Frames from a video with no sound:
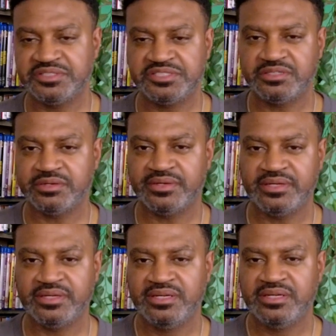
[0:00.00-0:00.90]

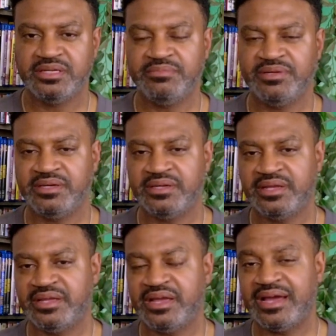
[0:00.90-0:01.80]
story about
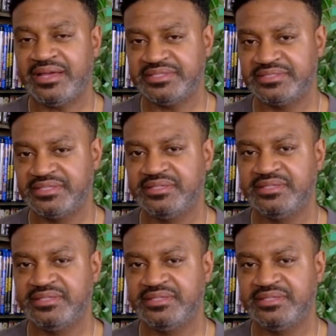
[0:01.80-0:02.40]
a heist.